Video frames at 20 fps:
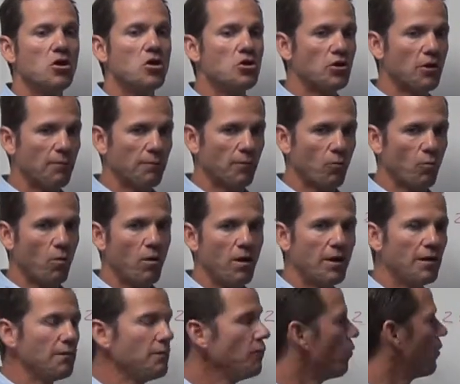Number
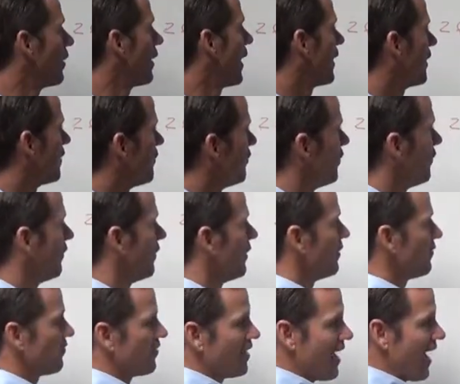one, what I could do
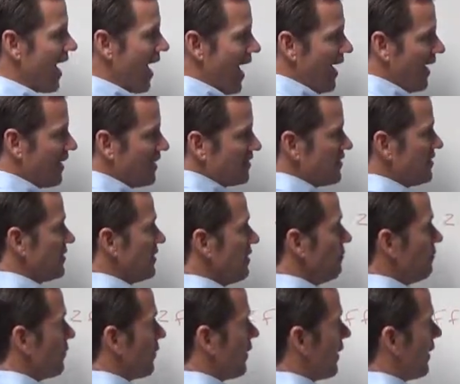is I could
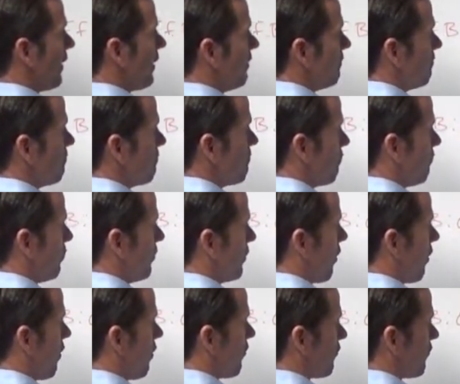simply put
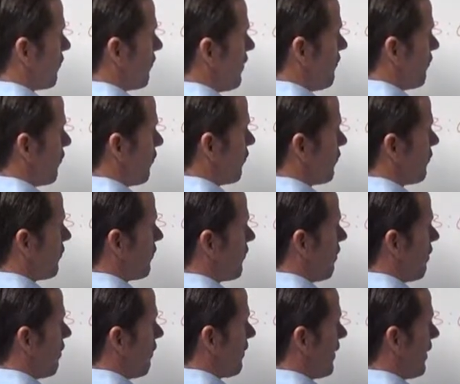all zeros
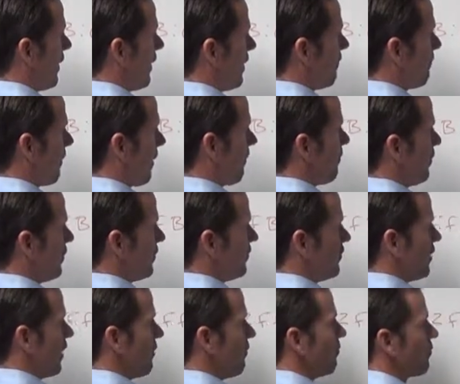on the end by putting
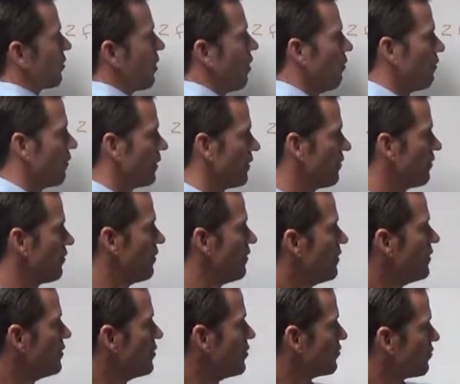double colons.
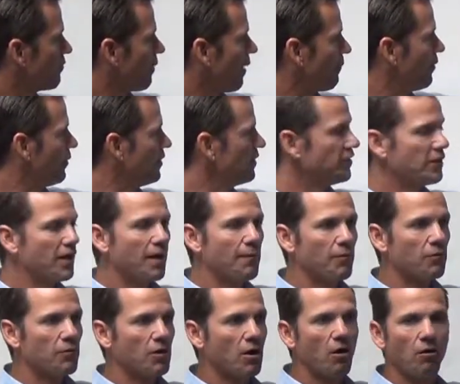So by putting
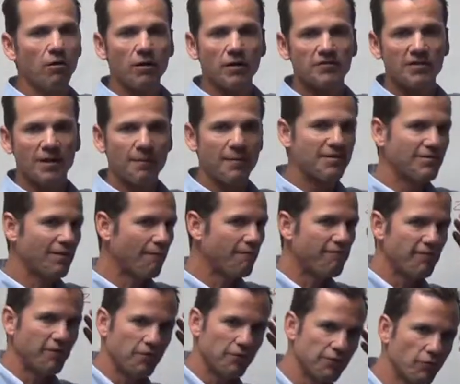double colons, that means I'm
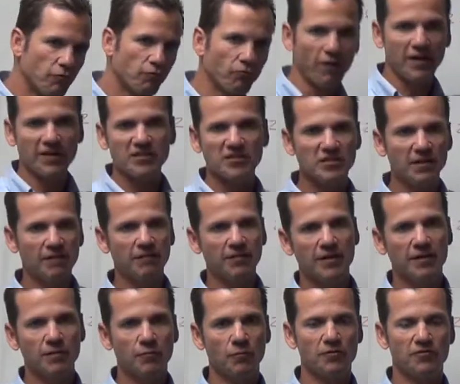filling the rest of it
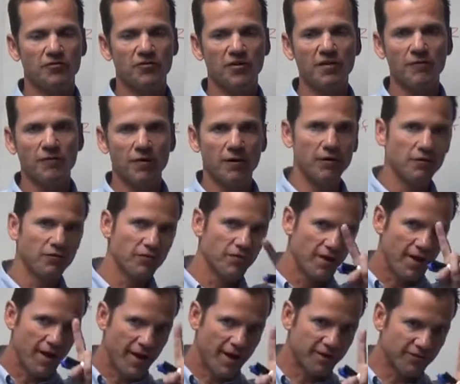in with zeros
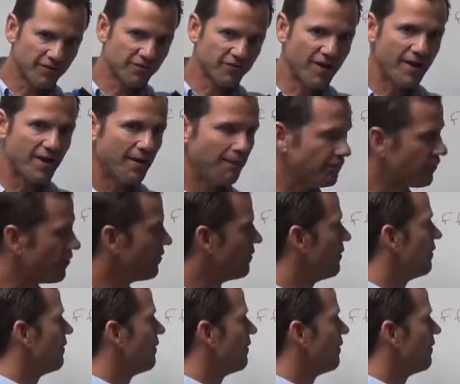except